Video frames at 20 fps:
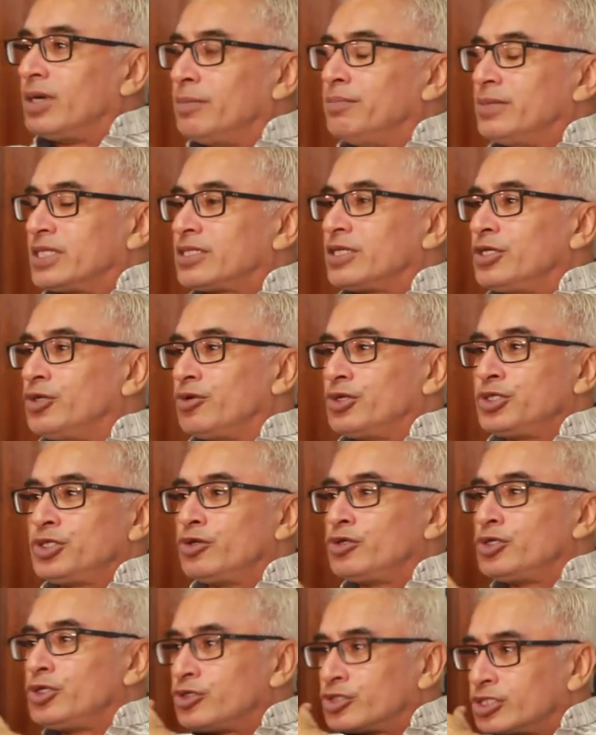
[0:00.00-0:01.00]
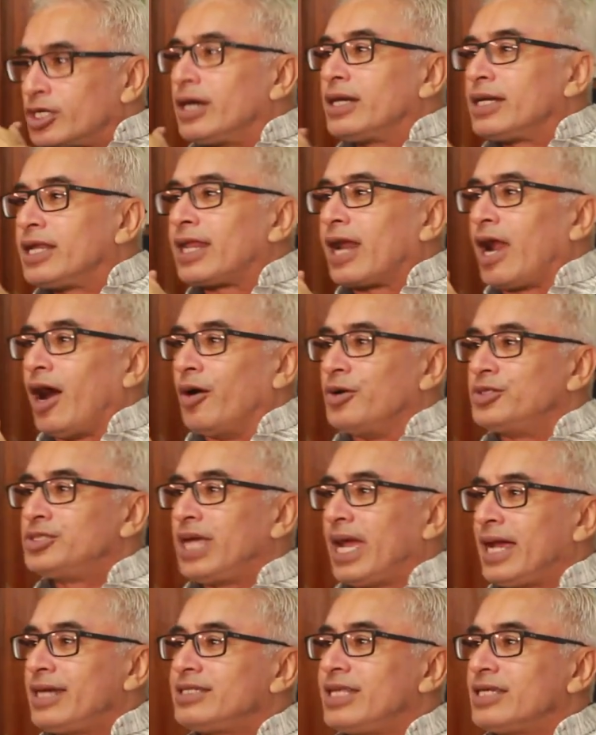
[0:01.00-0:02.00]
back, you, you, you turn
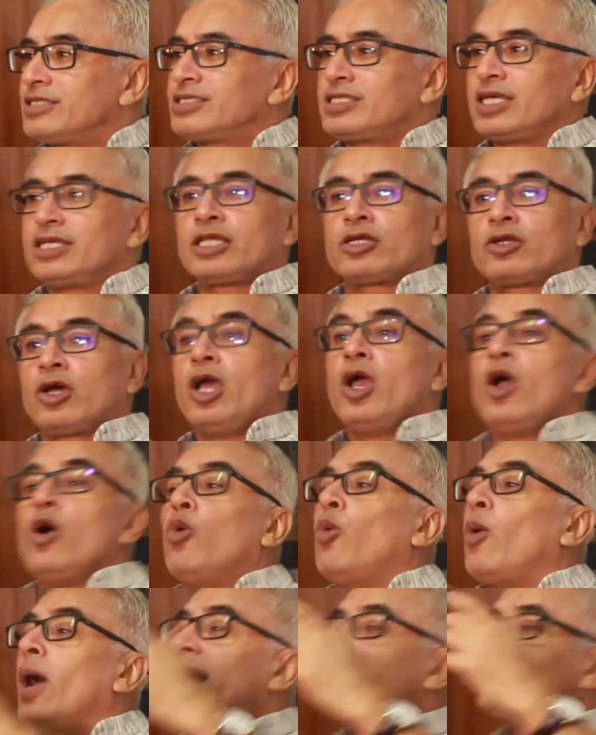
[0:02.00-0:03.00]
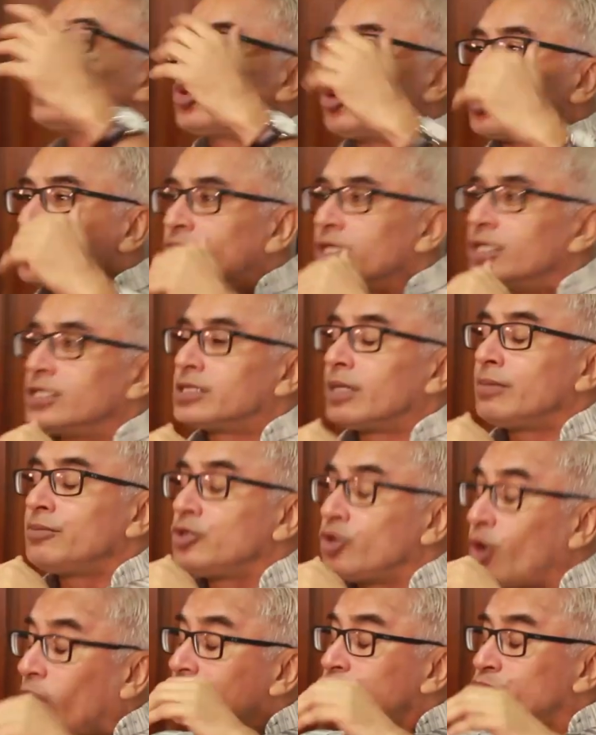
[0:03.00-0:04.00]
around and then say that why
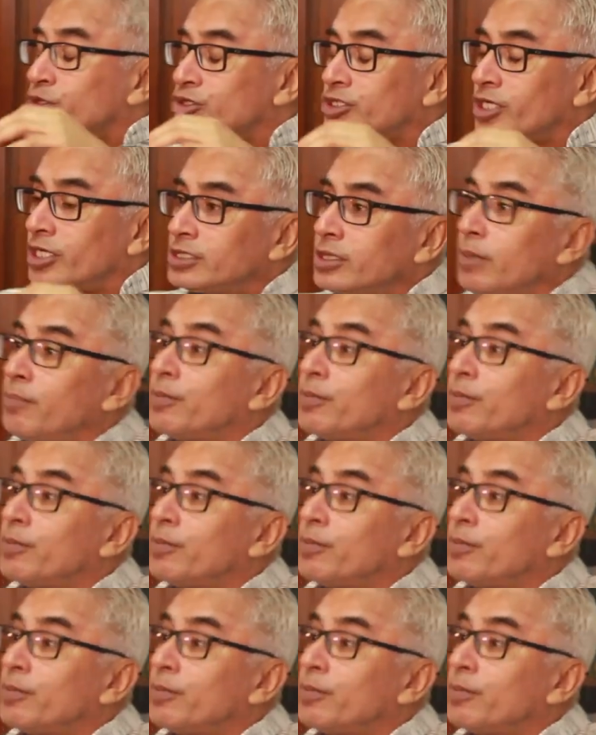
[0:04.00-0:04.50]
socialism, not